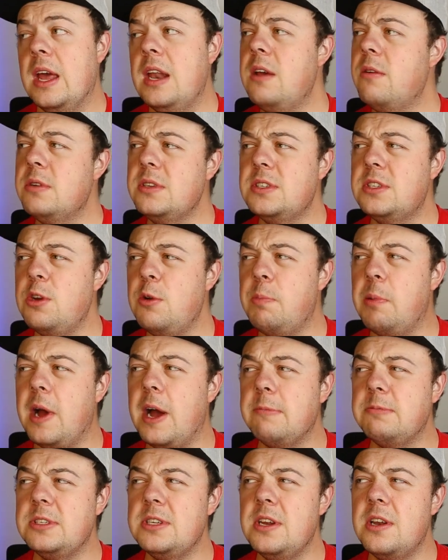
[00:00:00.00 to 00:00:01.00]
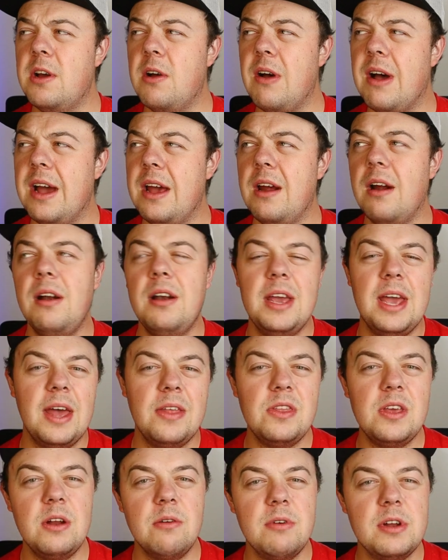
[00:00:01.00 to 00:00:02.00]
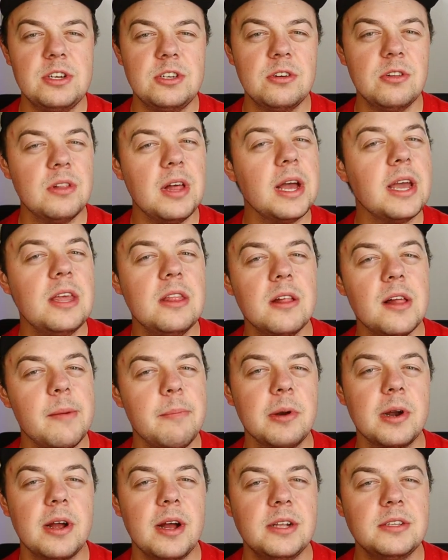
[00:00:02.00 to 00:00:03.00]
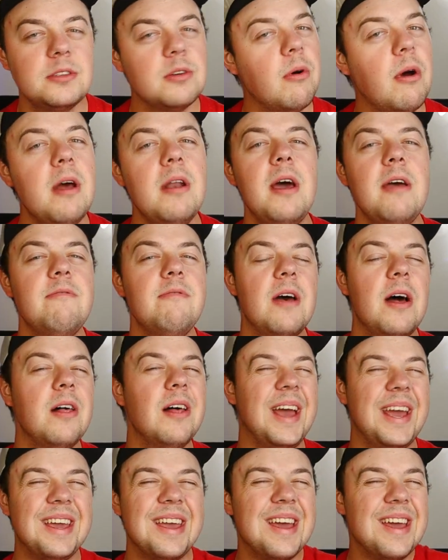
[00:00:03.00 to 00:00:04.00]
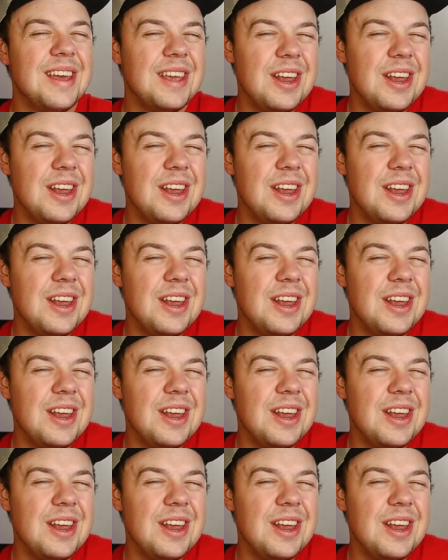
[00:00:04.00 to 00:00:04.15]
And it was two pops, you know, I already had the original Lucky the Leprechaun, so and I felt like,